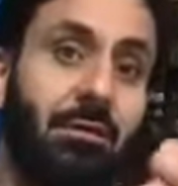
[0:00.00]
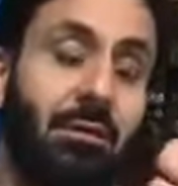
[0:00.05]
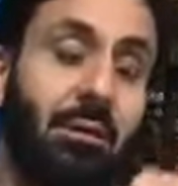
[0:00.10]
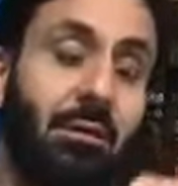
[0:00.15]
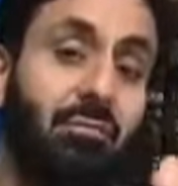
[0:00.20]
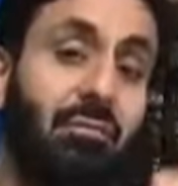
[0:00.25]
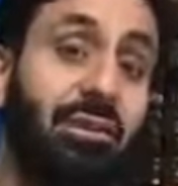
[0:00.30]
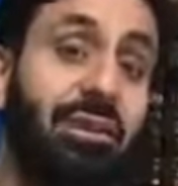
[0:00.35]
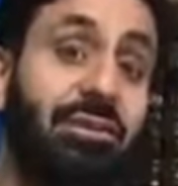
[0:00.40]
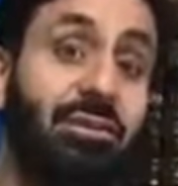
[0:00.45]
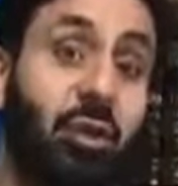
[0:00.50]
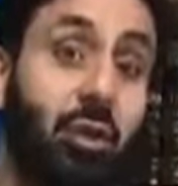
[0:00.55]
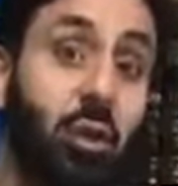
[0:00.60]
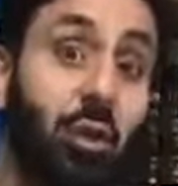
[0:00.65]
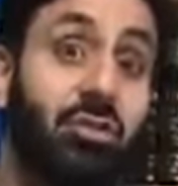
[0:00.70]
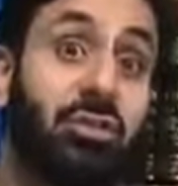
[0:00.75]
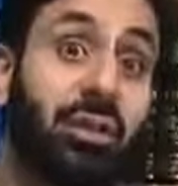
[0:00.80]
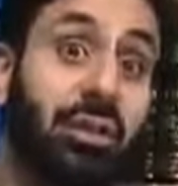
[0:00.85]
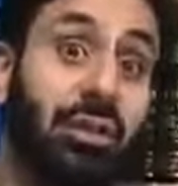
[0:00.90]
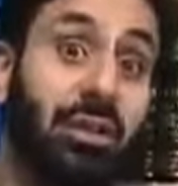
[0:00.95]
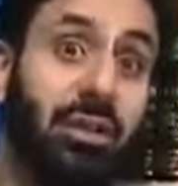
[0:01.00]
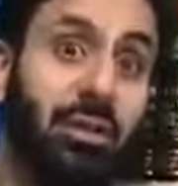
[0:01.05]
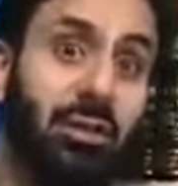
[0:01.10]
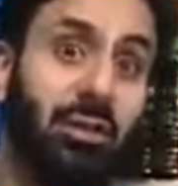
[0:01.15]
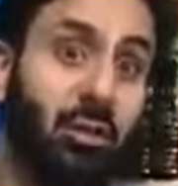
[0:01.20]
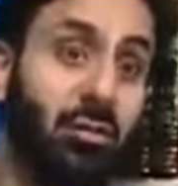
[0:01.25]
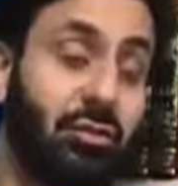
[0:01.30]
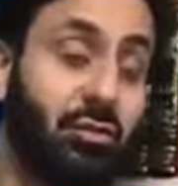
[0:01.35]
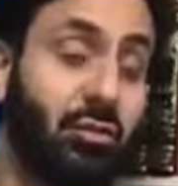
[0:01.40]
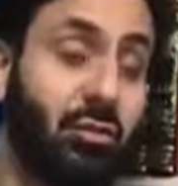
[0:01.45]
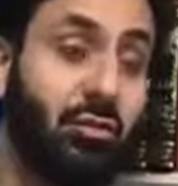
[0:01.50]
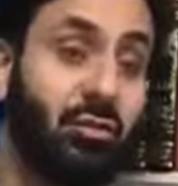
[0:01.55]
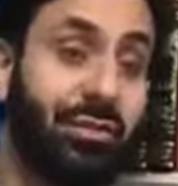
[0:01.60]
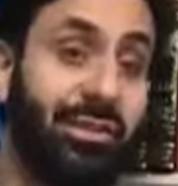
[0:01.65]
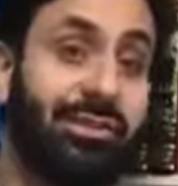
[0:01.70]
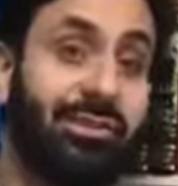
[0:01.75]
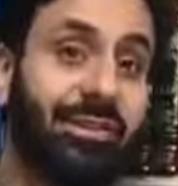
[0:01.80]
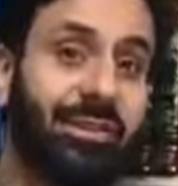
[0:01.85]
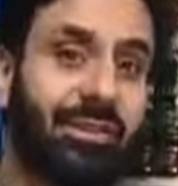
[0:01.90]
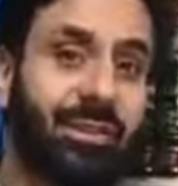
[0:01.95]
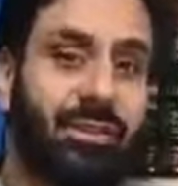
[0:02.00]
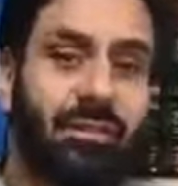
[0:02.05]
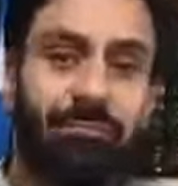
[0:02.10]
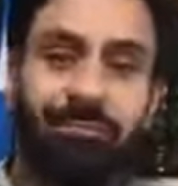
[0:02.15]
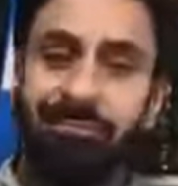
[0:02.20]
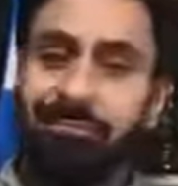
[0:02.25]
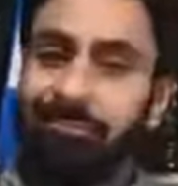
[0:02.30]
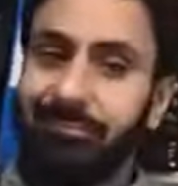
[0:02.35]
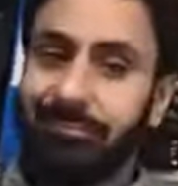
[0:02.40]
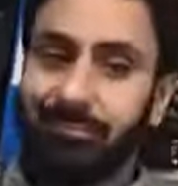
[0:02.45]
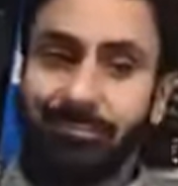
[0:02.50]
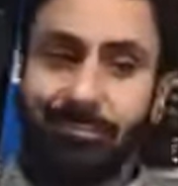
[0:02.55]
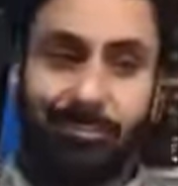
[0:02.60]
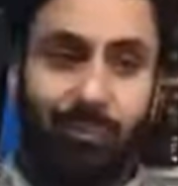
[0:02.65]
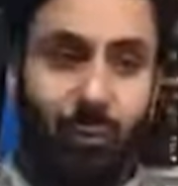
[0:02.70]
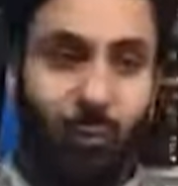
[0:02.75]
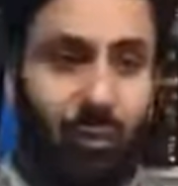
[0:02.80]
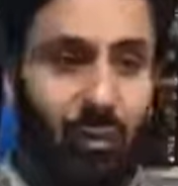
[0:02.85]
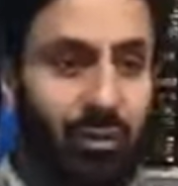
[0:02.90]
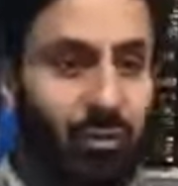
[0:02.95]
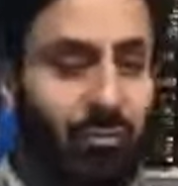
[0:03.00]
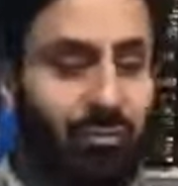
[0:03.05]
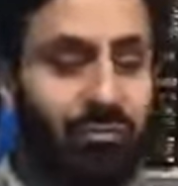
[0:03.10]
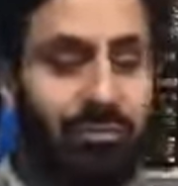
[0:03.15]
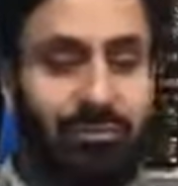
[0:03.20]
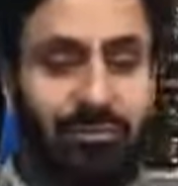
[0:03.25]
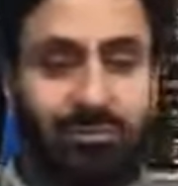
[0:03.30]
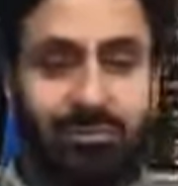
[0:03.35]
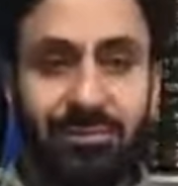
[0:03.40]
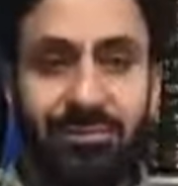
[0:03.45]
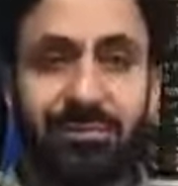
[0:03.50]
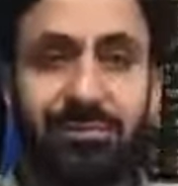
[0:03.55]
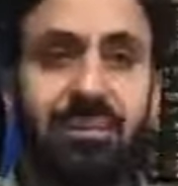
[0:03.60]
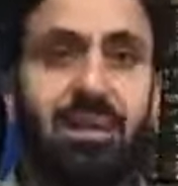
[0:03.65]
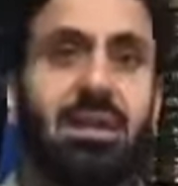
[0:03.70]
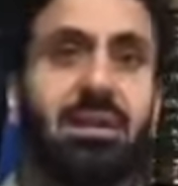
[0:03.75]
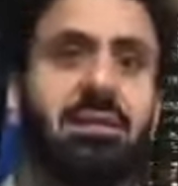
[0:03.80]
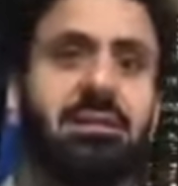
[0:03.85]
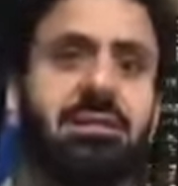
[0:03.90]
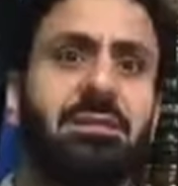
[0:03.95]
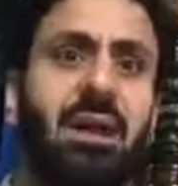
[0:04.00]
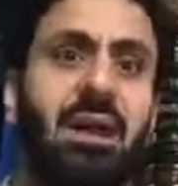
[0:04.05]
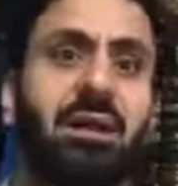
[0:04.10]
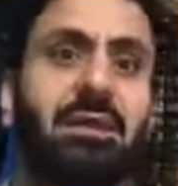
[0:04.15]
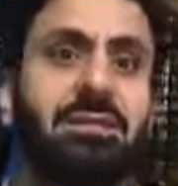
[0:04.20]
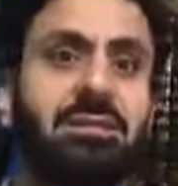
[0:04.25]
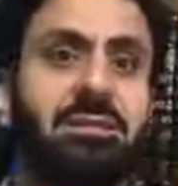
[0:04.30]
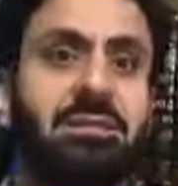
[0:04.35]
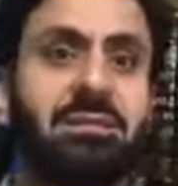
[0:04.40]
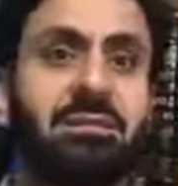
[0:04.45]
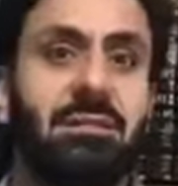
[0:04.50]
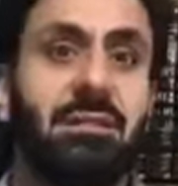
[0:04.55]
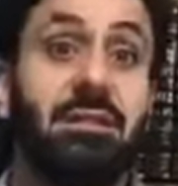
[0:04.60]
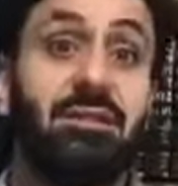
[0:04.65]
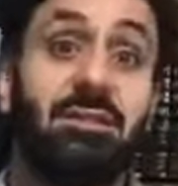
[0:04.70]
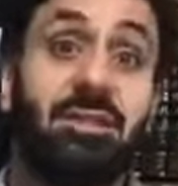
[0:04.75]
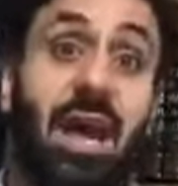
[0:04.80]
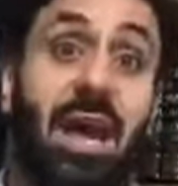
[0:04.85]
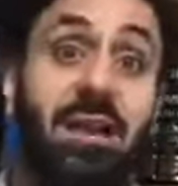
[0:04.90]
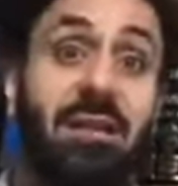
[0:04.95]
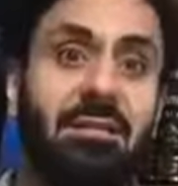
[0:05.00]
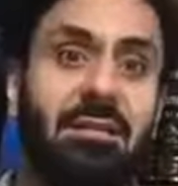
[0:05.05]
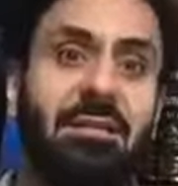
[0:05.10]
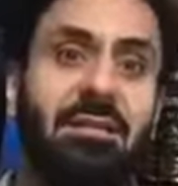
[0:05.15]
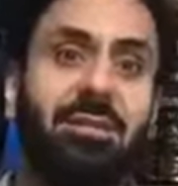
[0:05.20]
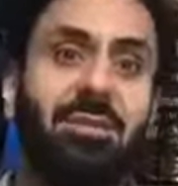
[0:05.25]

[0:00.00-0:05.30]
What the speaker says: reason logically, logical reasoning, well, science is dead.